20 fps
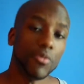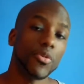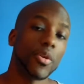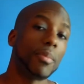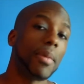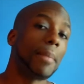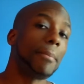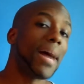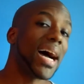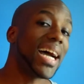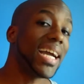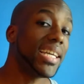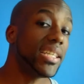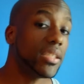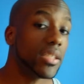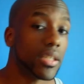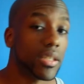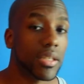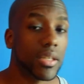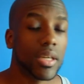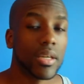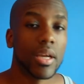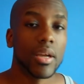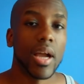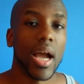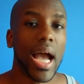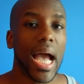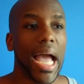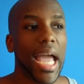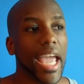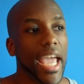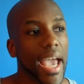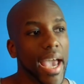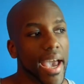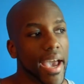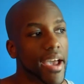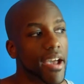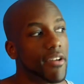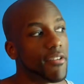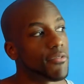For my mind, I
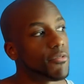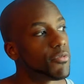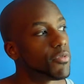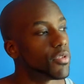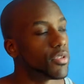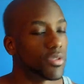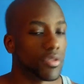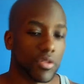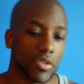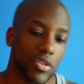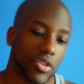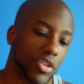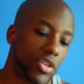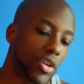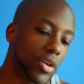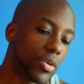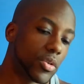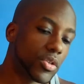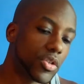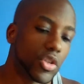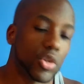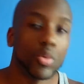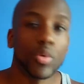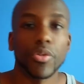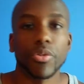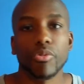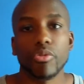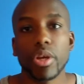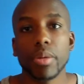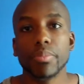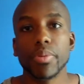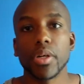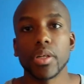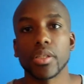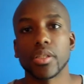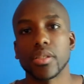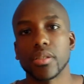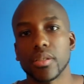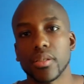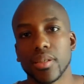have, you know, two or three
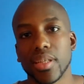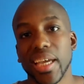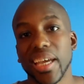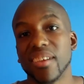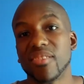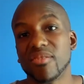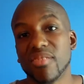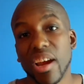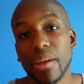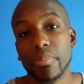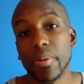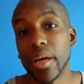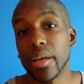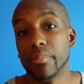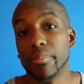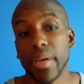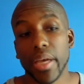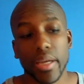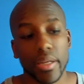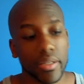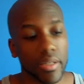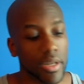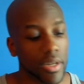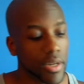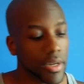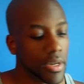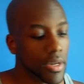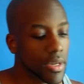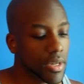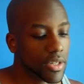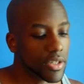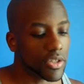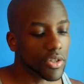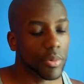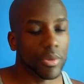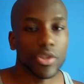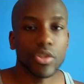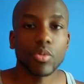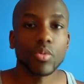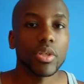books laying right by the bed.
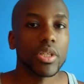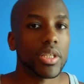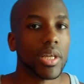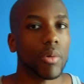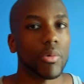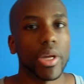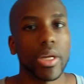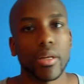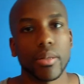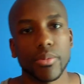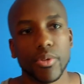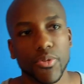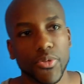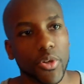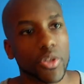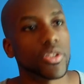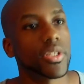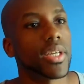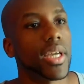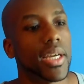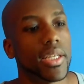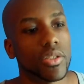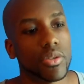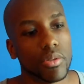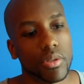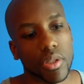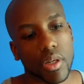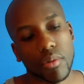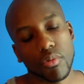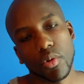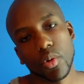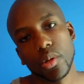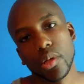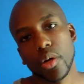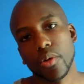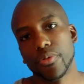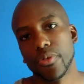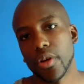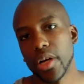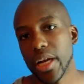So as soon as I wake up, the first thing I do is I roll
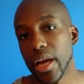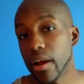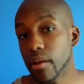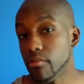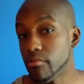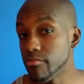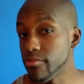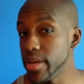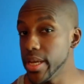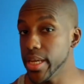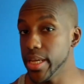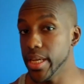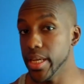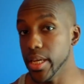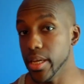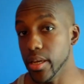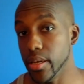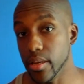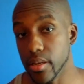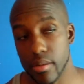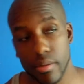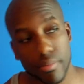over and I read.